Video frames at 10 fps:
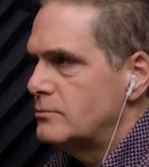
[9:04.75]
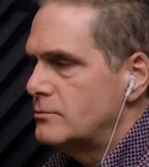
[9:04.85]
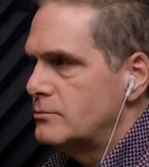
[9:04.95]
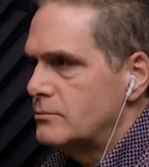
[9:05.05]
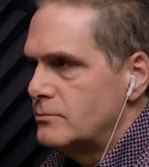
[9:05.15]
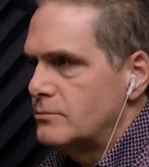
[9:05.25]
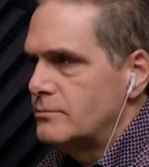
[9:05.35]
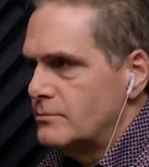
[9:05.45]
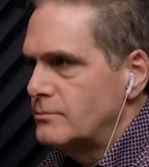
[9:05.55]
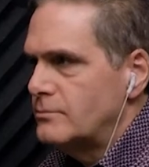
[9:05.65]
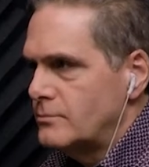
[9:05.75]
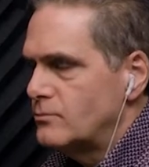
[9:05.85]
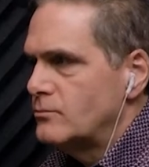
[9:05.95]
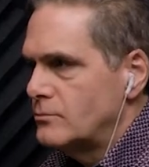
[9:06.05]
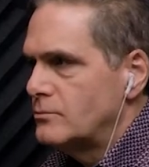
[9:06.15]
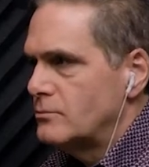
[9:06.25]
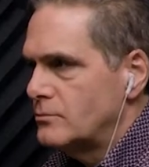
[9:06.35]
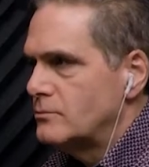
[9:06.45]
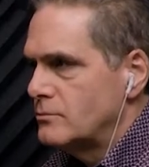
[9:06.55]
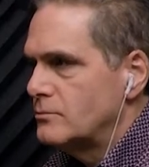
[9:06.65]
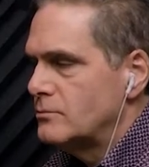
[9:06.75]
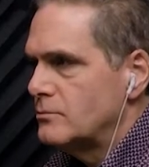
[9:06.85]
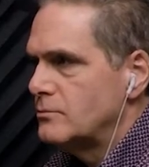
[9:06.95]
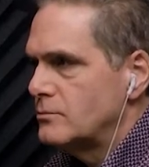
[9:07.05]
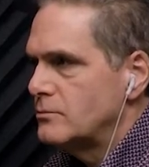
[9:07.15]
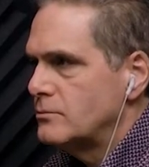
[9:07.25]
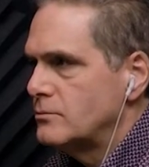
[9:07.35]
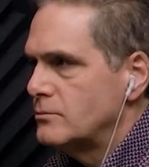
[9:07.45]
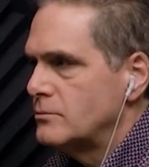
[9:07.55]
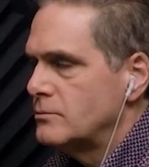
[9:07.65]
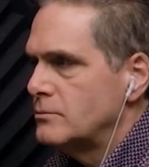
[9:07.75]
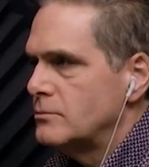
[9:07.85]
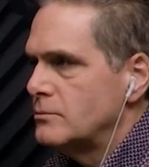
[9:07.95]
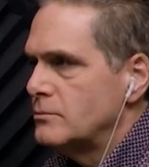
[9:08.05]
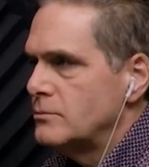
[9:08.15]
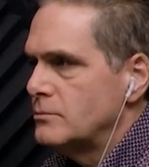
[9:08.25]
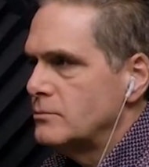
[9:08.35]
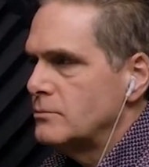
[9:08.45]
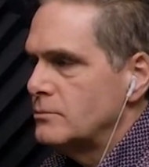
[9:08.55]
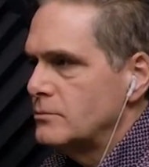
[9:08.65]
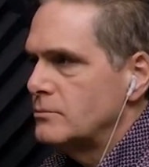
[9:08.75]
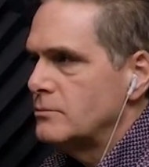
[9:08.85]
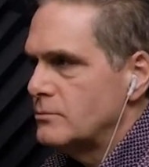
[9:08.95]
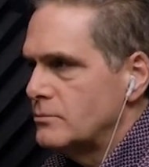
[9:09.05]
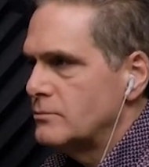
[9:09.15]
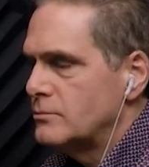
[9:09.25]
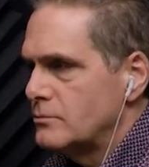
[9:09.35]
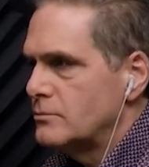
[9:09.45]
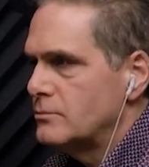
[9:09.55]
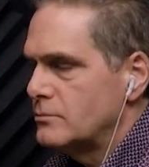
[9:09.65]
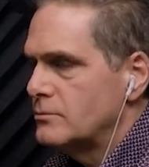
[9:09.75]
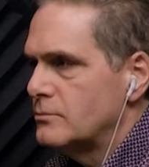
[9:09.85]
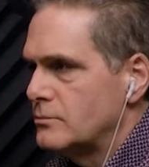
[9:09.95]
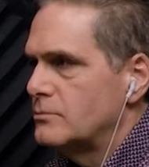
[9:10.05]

This person isn't speaking.